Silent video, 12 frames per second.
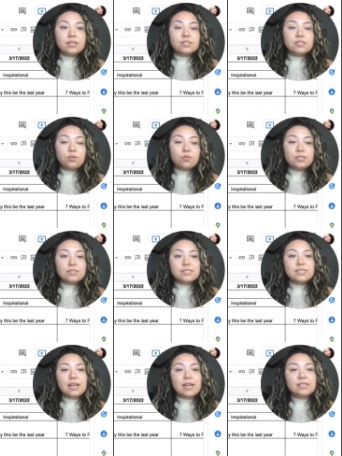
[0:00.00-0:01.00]
So this is
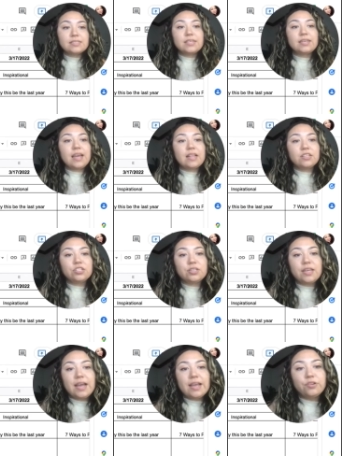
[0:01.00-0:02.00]
a content calendar
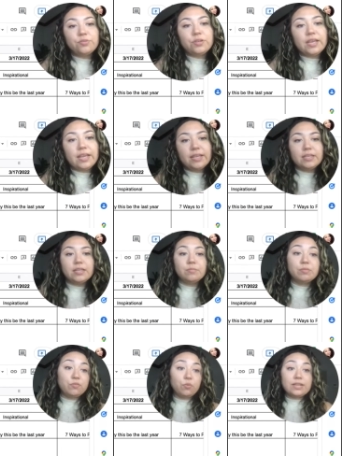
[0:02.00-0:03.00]
that I created
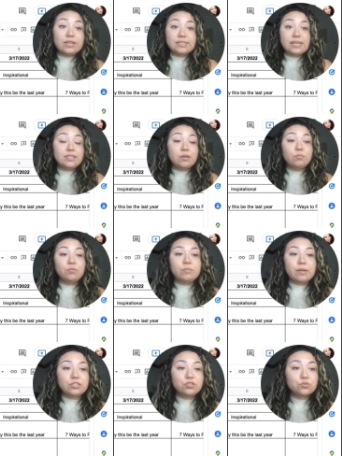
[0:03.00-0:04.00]
before I signed up with
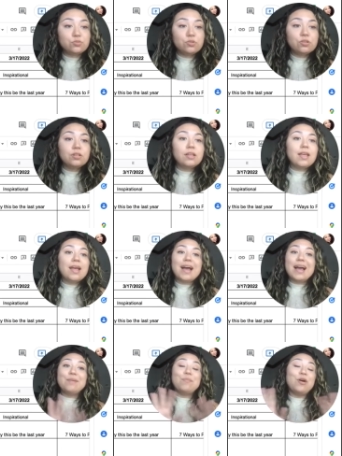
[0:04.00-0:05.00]
Metricool.
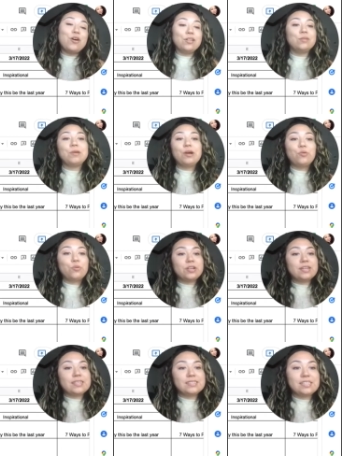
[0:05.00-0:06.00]
I'm all about
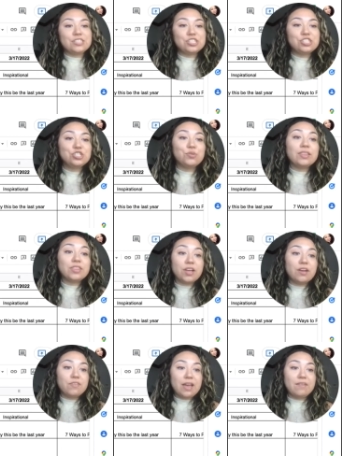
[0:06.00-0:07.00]
organization, so I
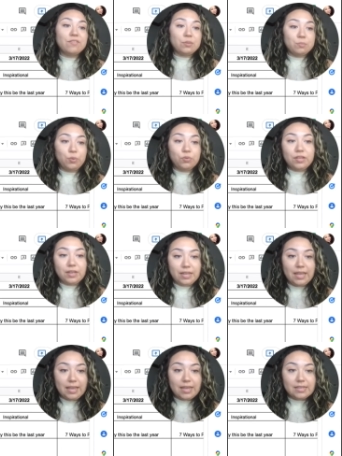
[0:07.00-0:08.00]
love having both on
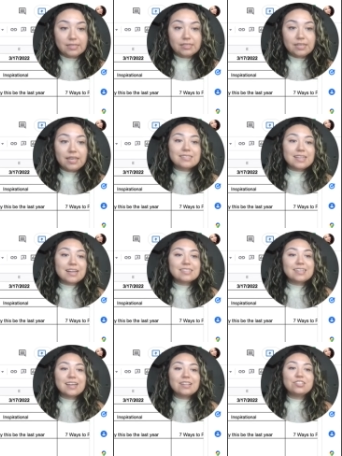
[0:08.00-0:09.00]
hand. This
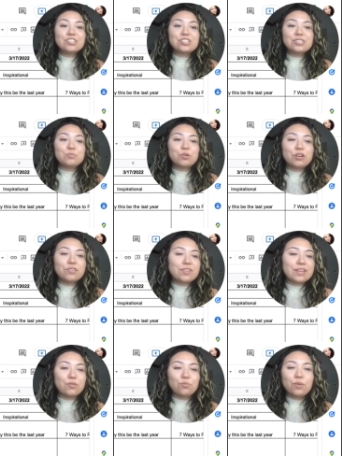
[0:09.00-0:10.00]
content calendar is more of
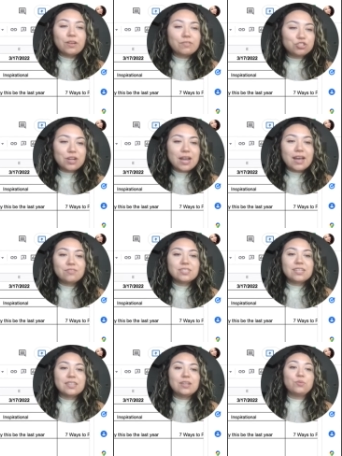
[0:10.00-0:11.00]
like a rough draft,
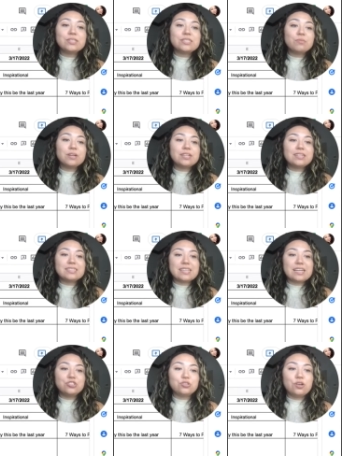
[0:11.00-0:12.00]
and then once I'm ready to
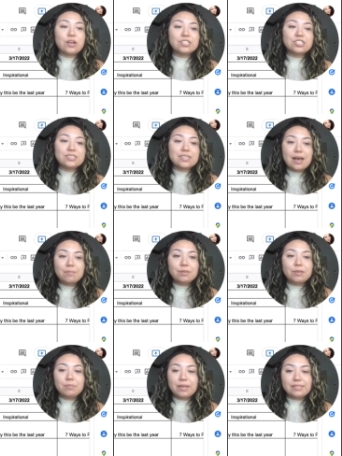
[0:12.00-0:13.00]
schedule, I just copy
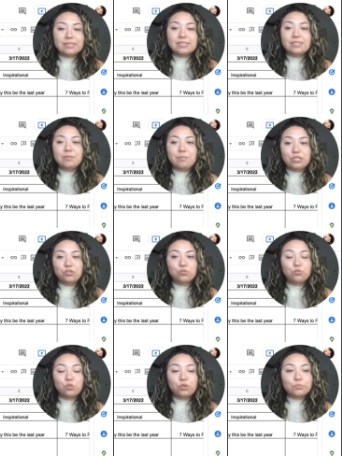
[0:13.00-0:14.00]
and paste it to
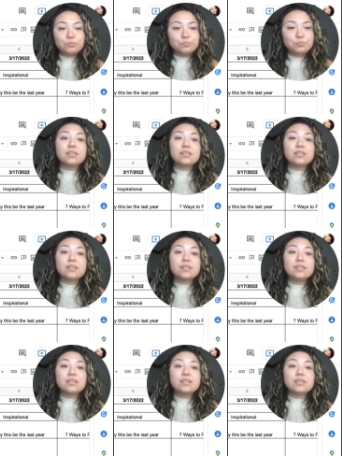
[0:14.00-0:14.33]
Metricool.